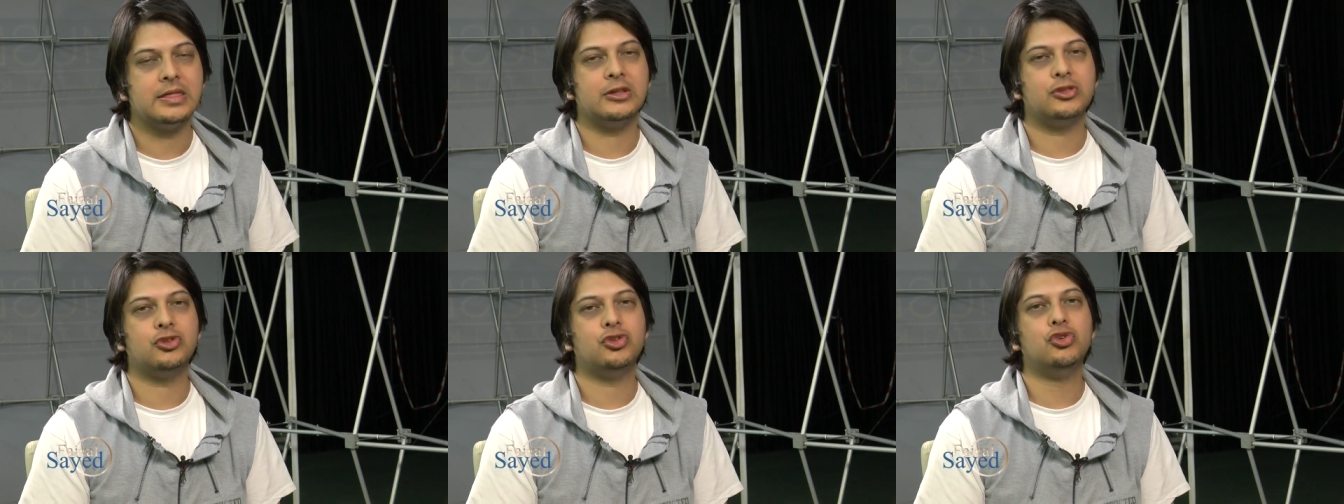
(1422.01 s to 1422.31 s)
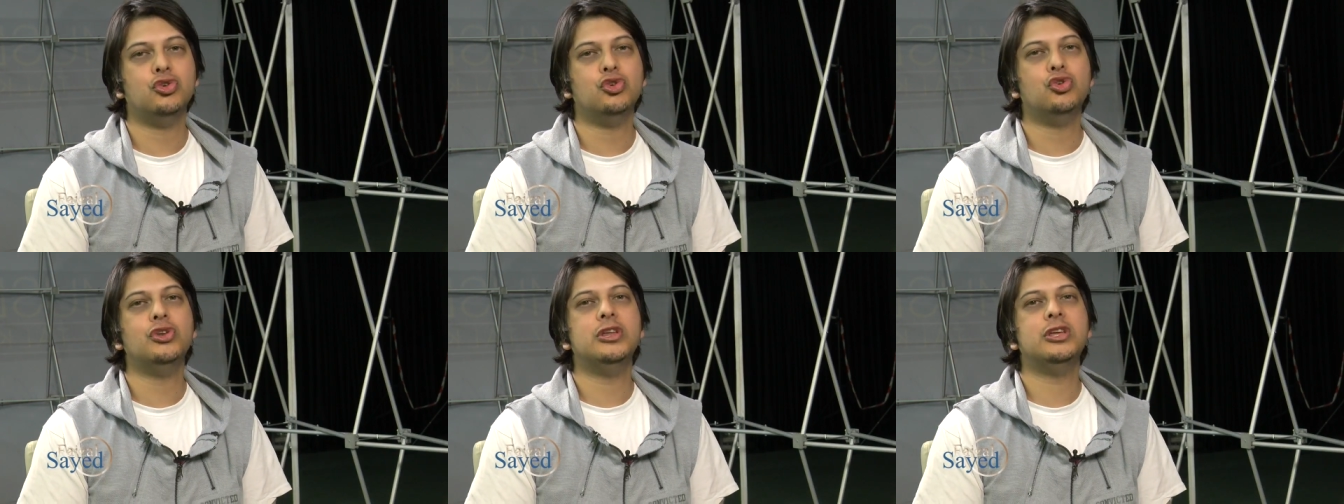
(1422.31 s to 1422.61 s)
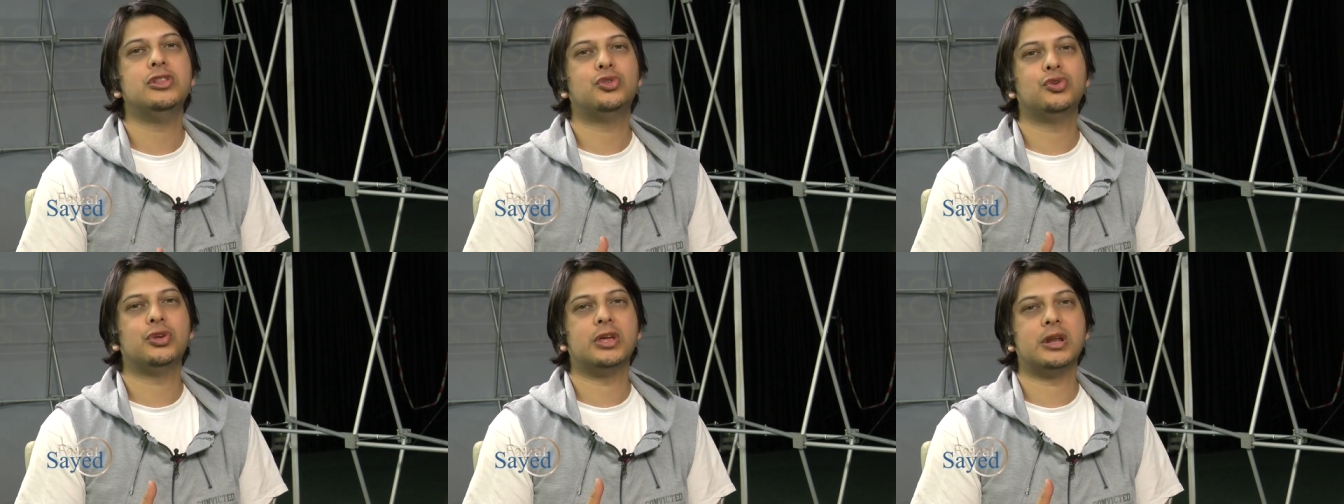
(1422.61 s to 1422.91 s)
that
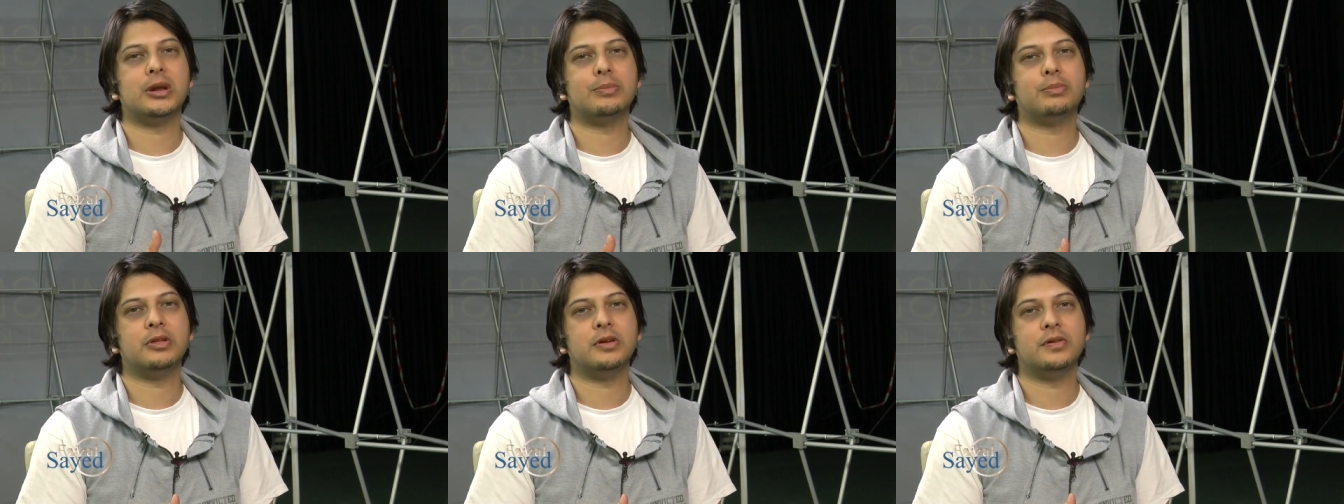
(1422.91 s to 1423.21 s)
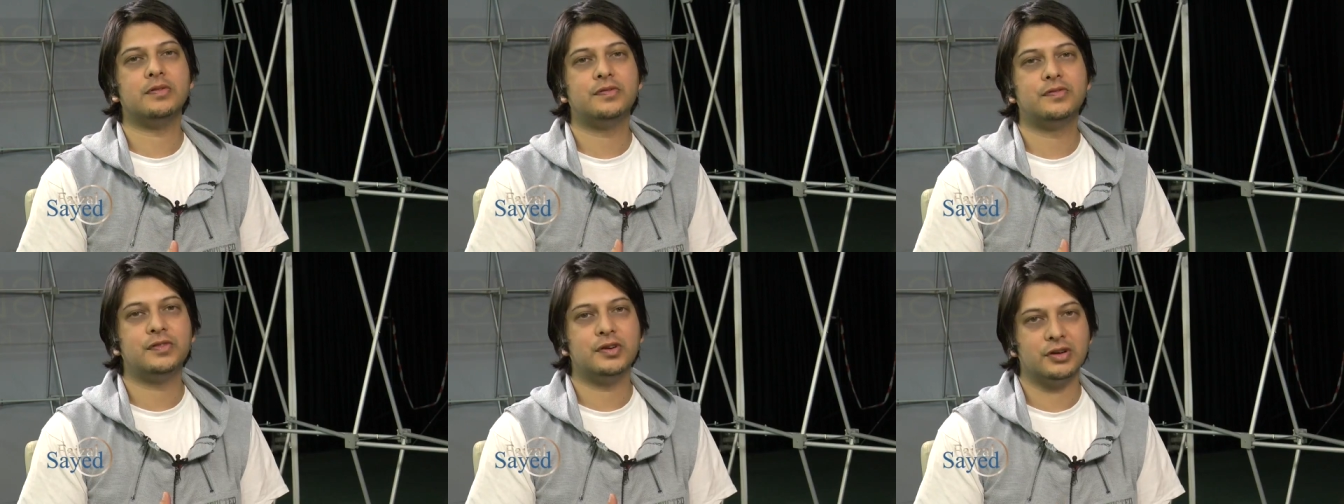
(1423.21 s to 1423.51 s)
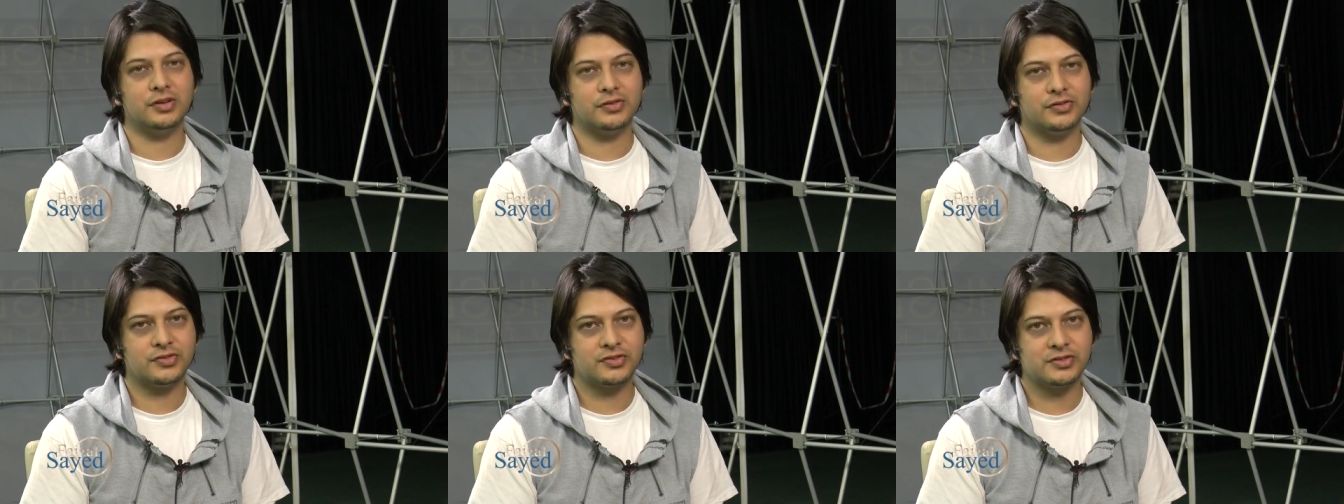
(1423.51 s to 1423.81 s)
you need to get up there
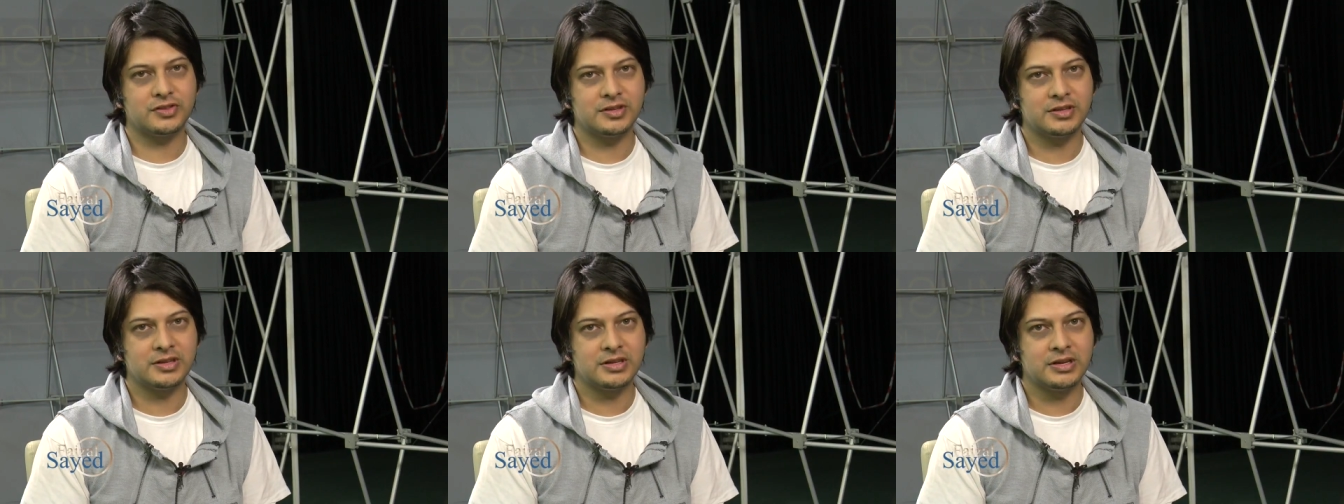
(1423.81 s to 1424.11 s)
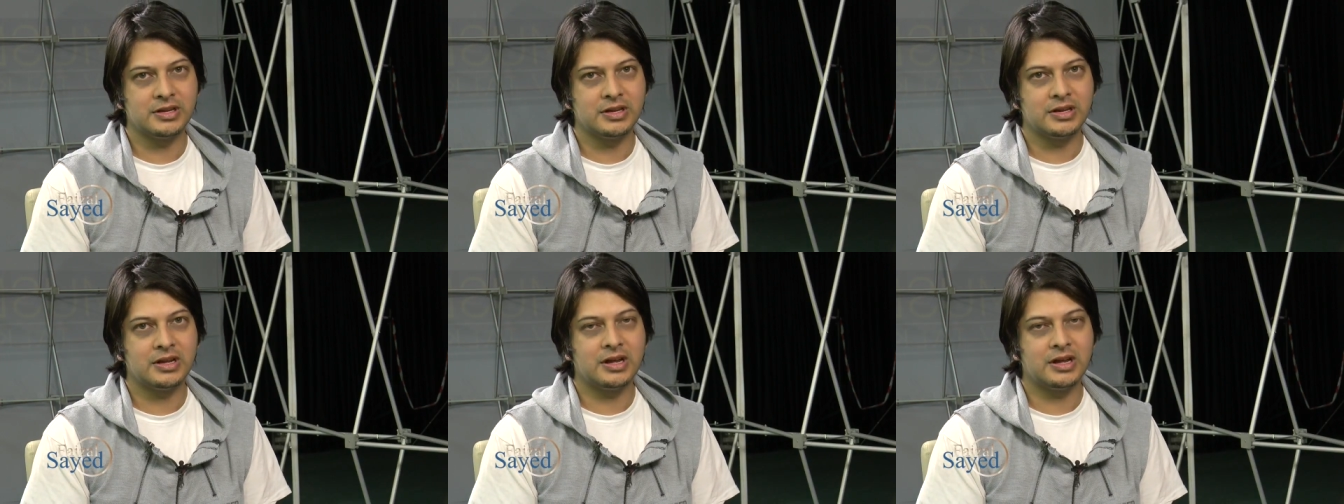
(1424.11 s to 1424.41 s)
first